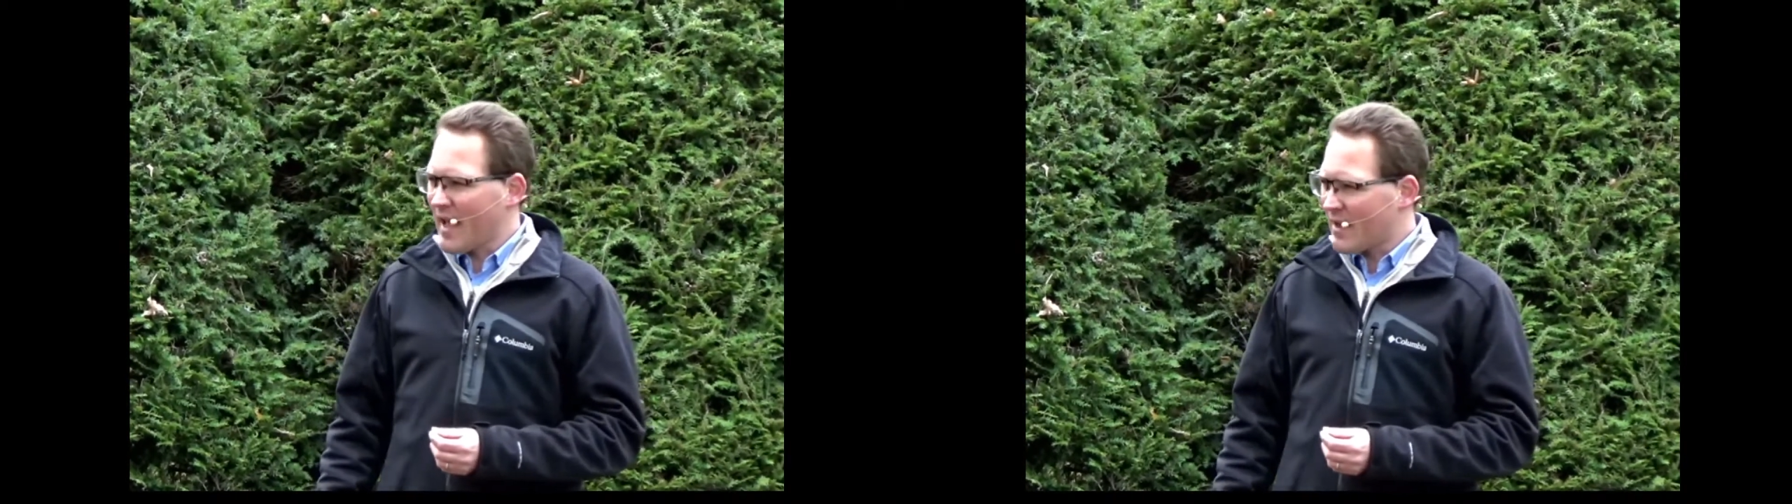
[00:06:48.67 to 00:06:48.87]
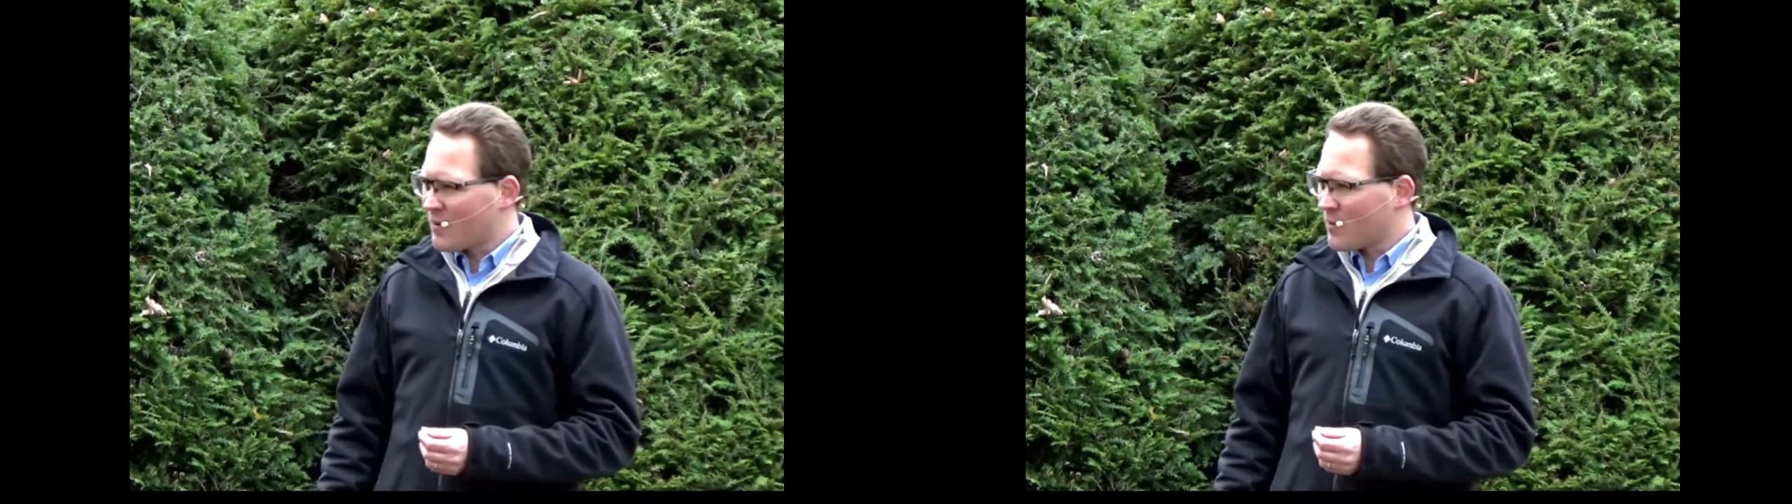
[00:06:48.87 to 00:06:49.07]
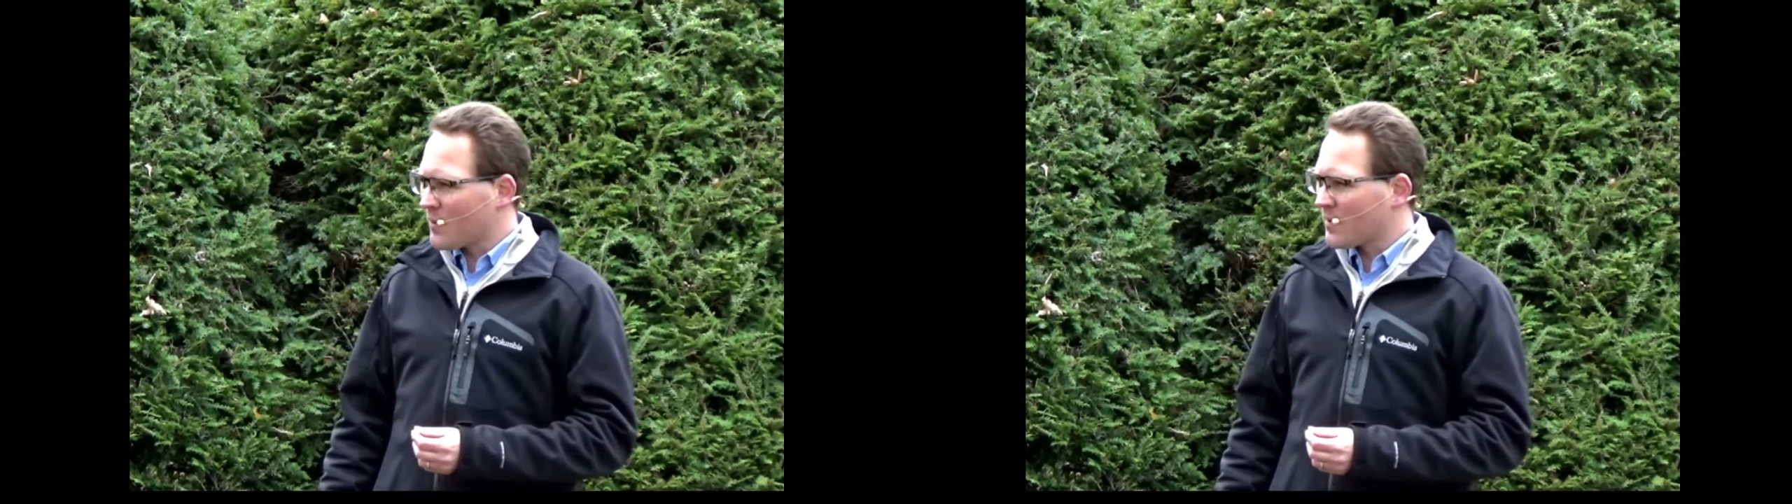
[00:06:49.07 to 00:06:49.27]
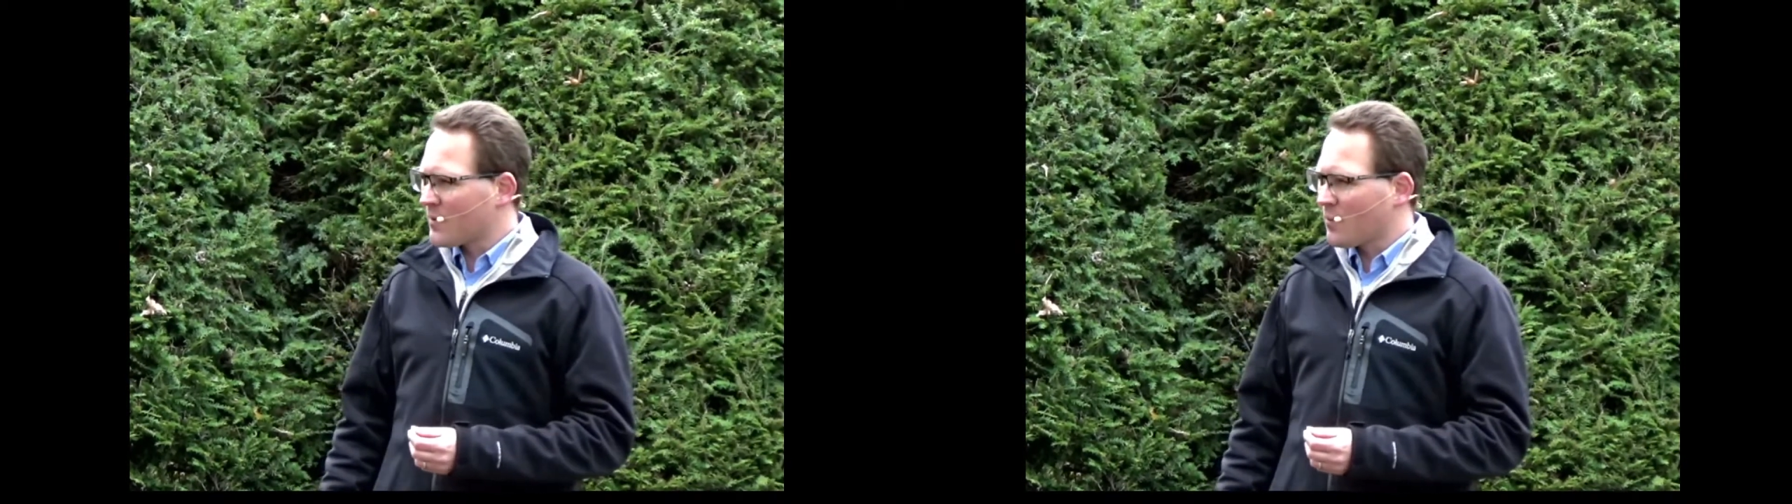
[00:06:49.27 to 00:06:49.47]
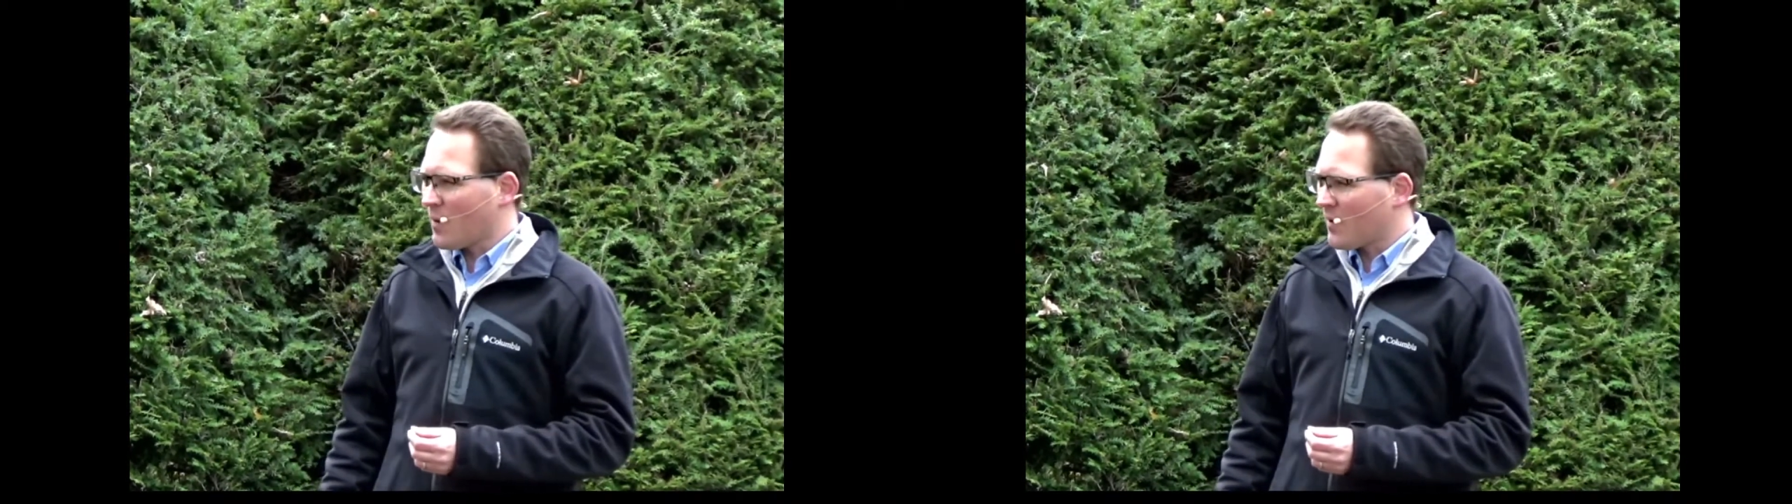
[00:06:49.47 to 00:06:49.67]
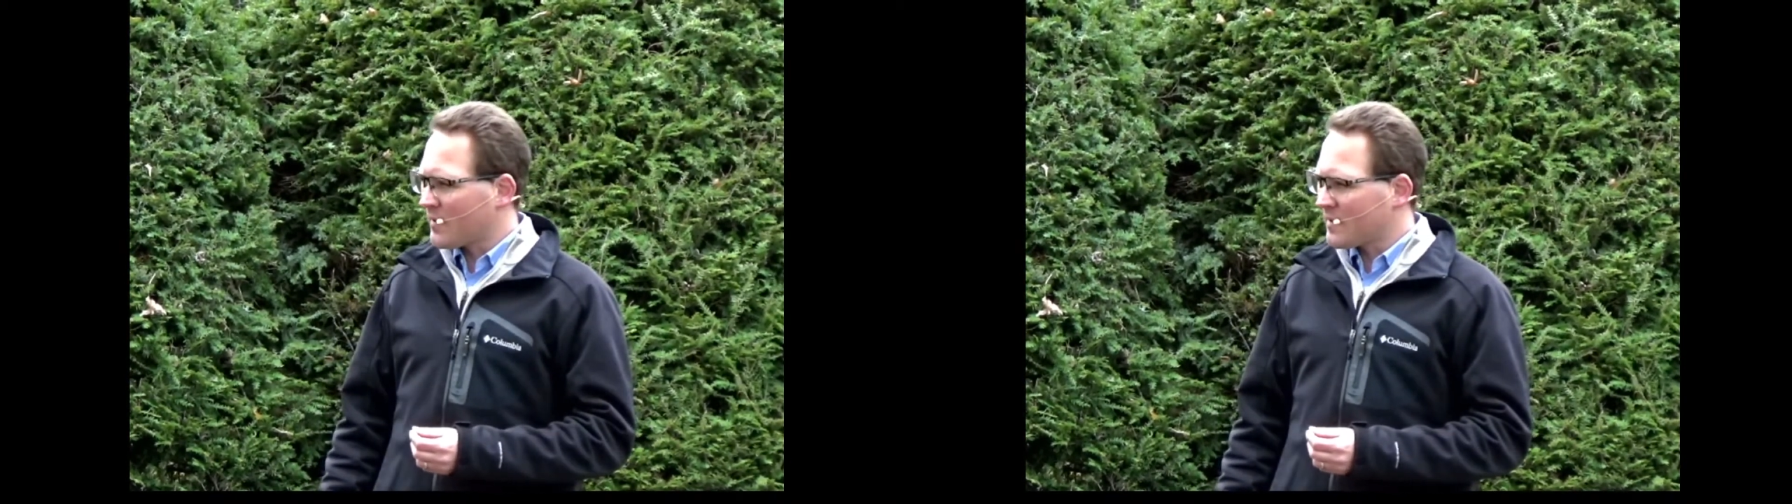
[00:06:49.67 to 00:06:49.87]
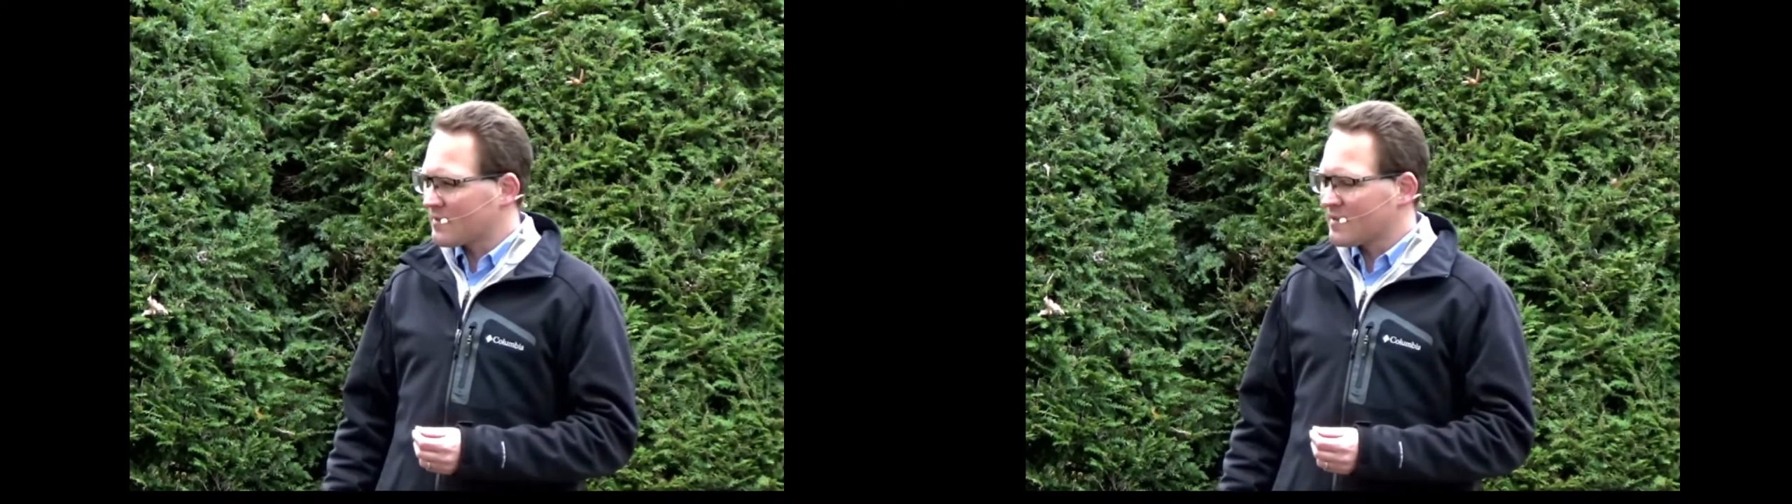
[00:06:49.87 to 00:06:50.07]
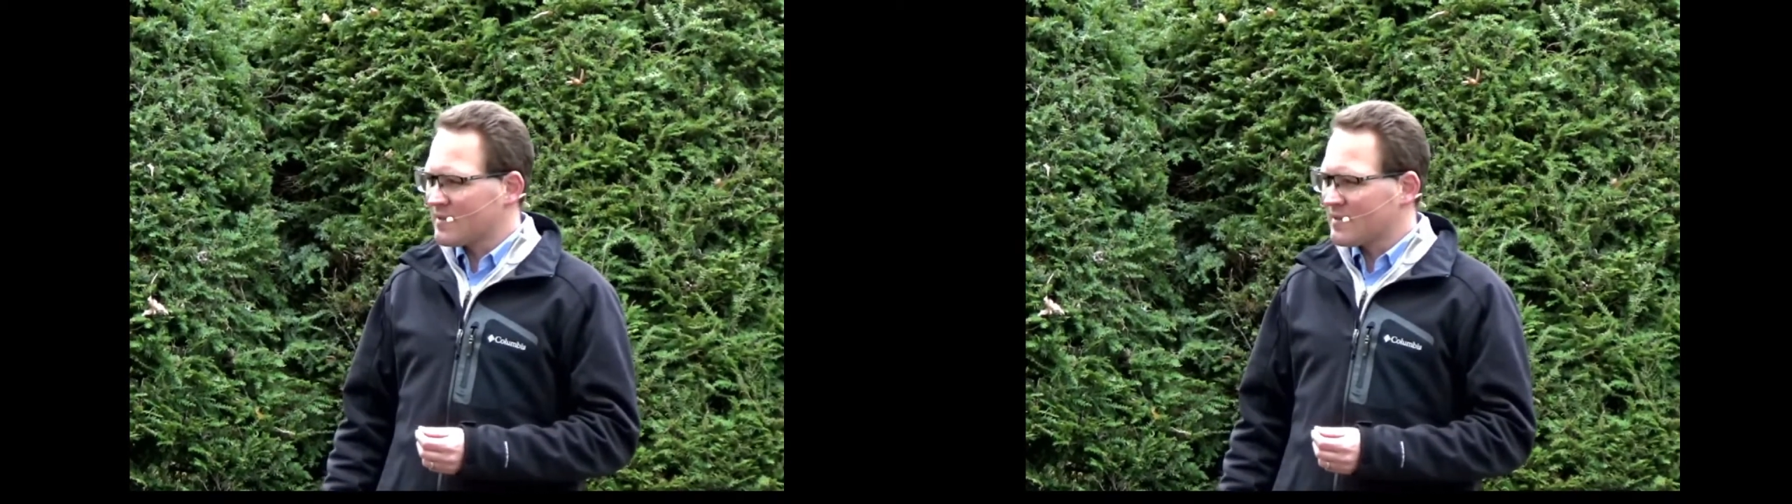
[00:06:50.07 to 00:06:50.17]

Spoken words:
acorn and walnut,